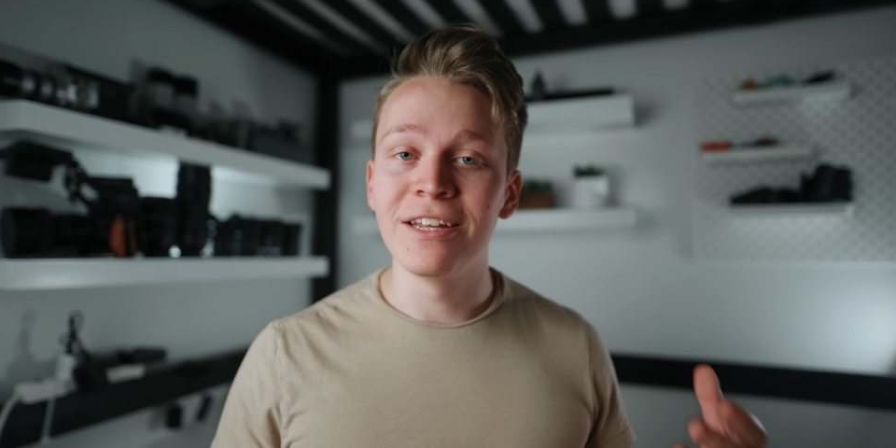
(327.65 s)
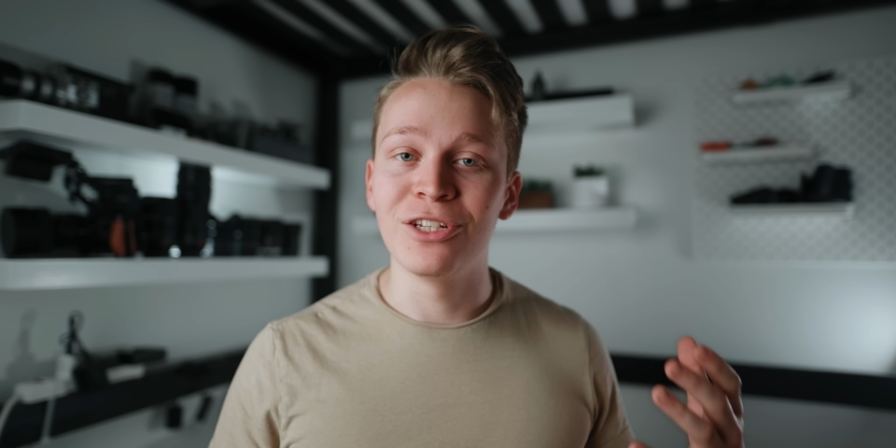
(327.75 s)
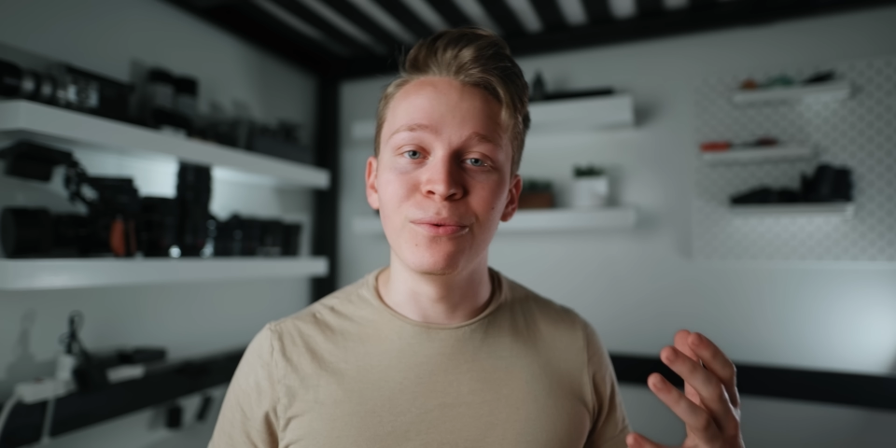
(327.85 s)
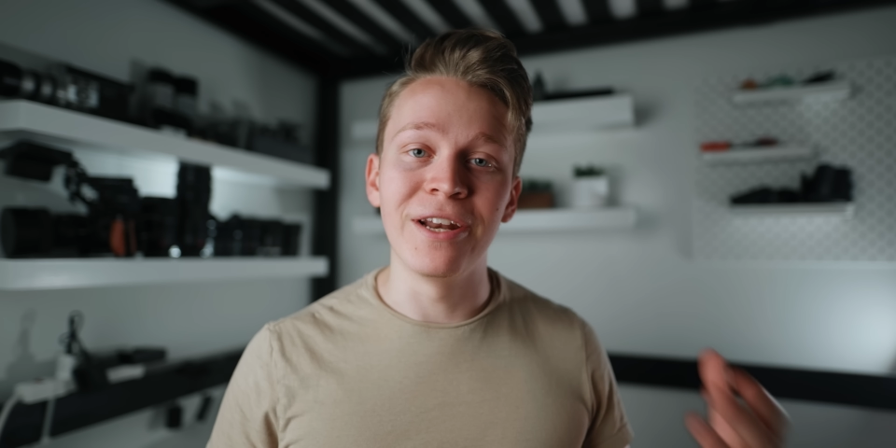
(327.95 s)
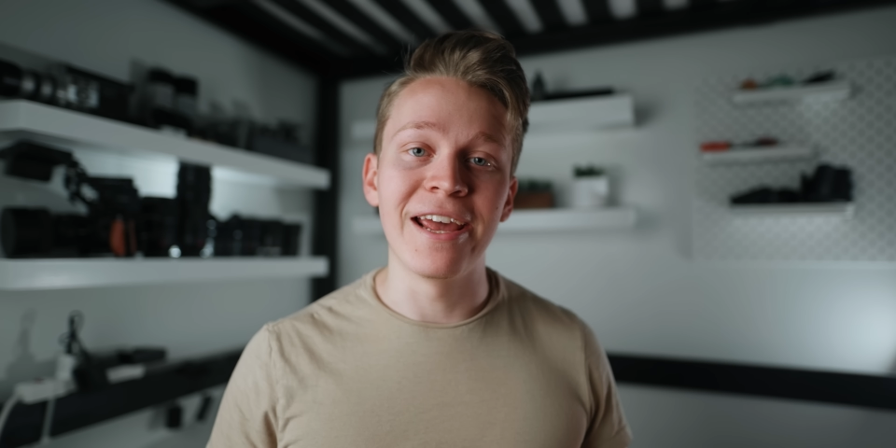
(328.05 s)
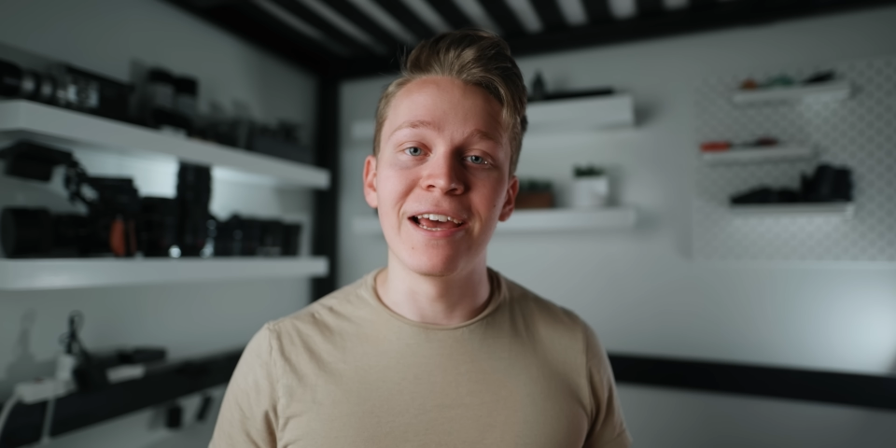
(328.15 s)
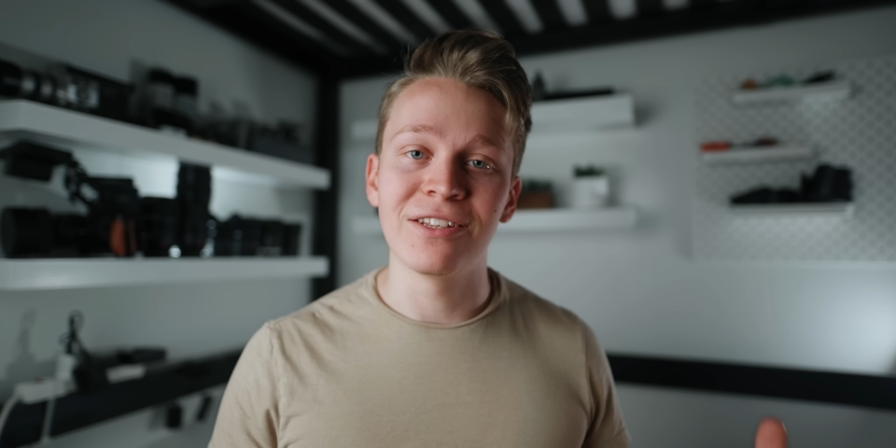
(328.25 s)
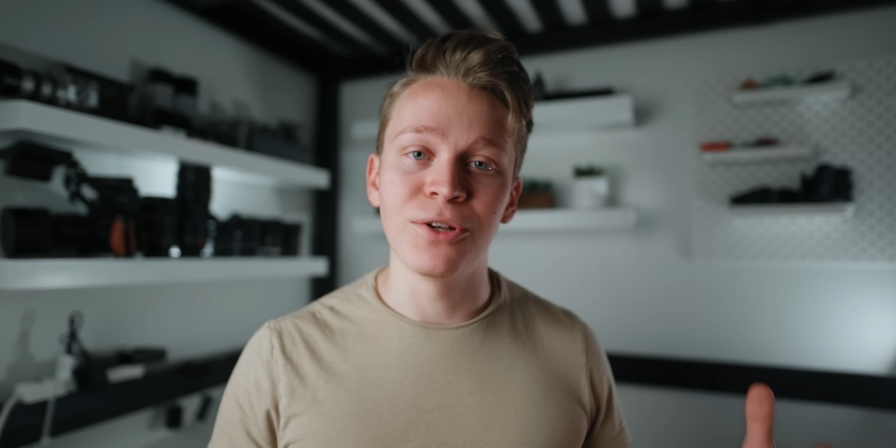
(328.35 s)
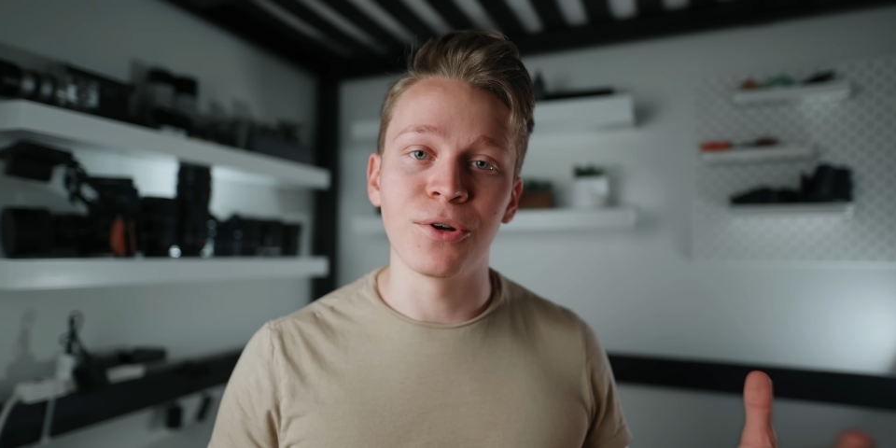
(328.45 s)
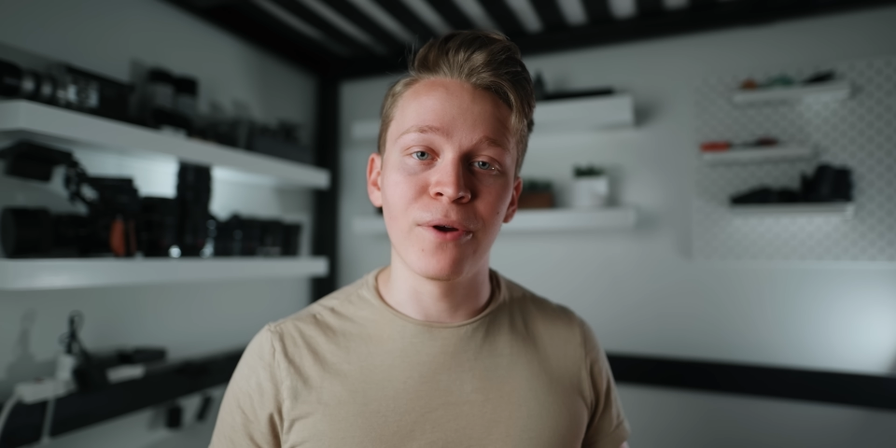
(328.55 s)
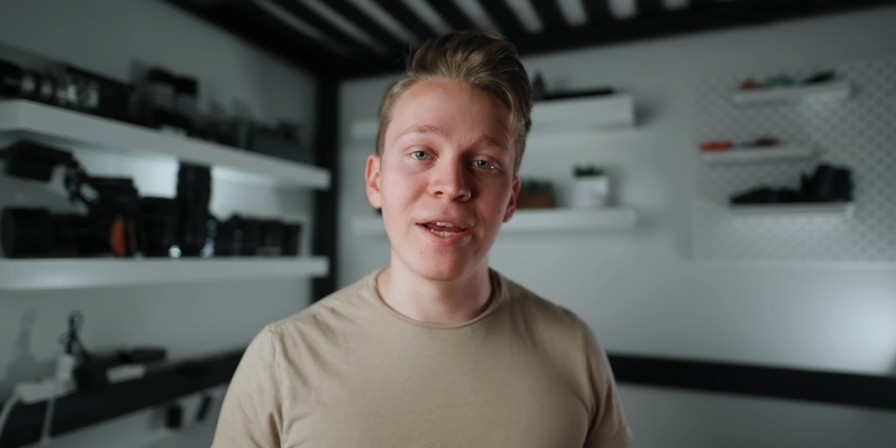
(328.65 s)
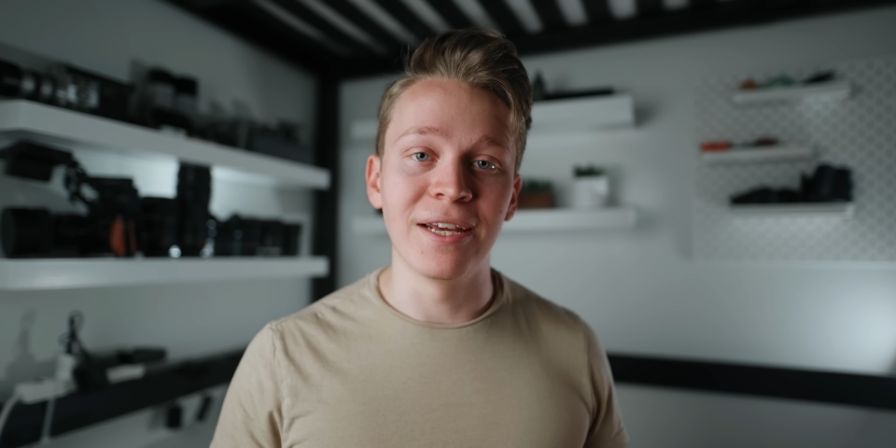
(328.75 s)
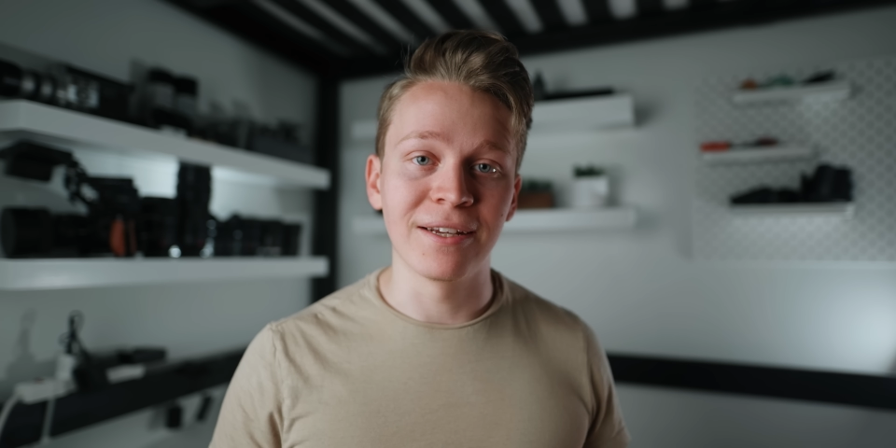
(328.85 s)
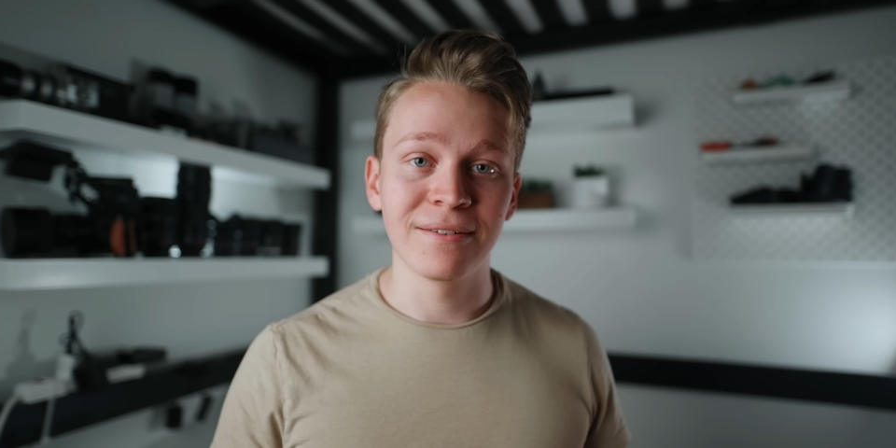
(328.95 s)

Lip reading: to enhance your grading.